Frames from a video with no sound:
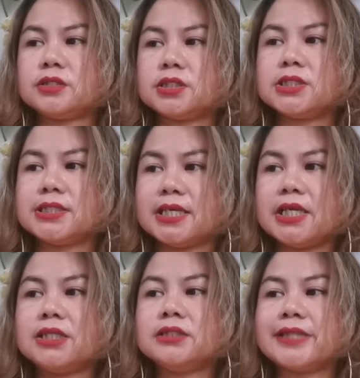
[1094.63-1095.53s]

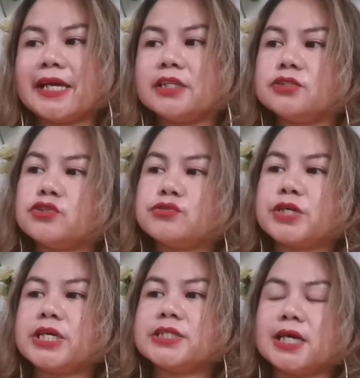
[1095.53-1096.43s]
steel, nylon
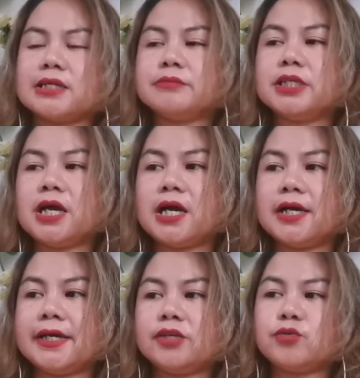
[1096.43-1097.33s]
strings, animal
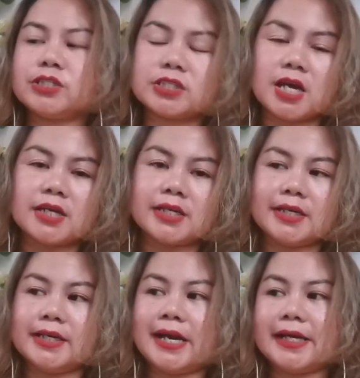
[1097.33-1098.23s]
hide, rattan,
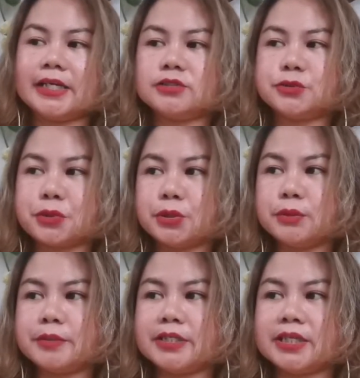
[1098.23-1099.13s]
and nylon rope,
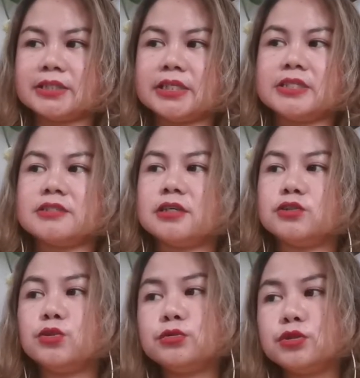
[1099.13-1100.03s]
and that is the
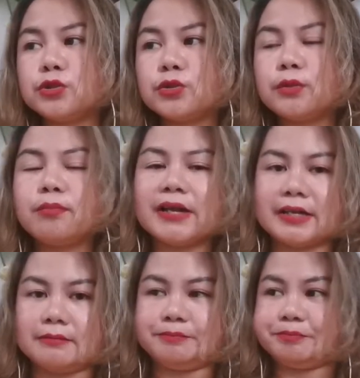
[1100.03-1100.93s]

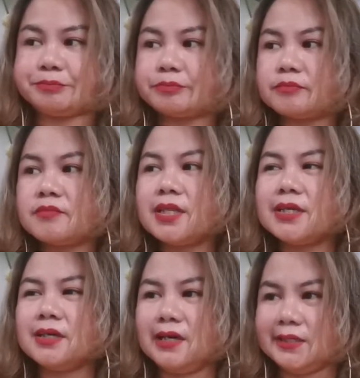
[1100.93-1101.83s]
dudro-banam.
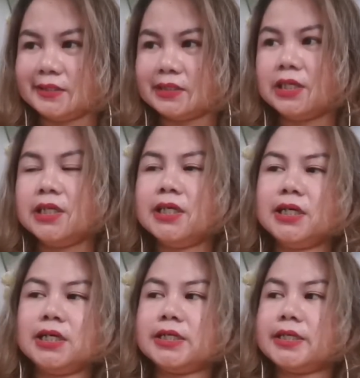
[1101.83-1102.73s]
And
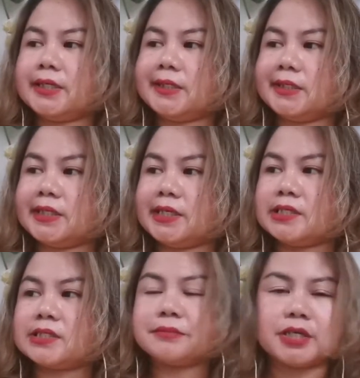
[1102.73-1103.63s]
it is
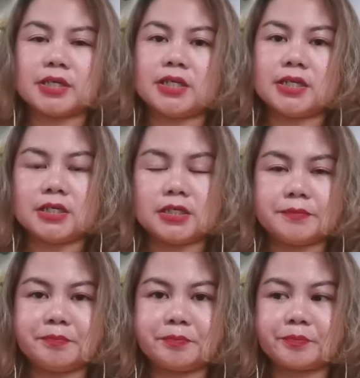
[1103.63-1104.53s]
some kind of
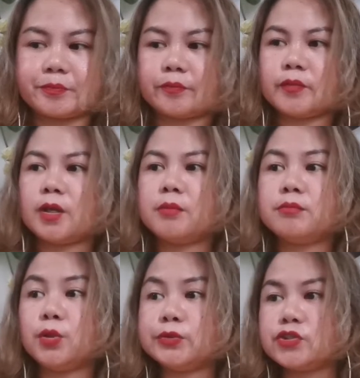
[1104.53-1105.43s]

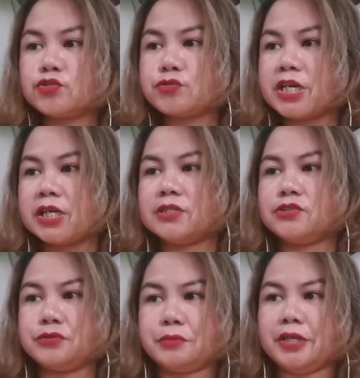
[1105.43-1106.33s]
bowed string
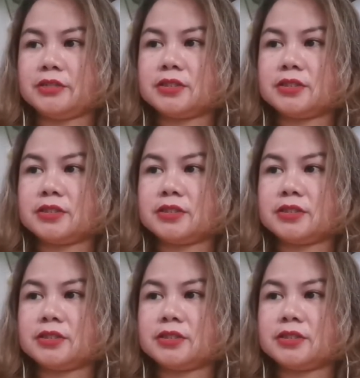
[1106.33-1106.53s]
instrument.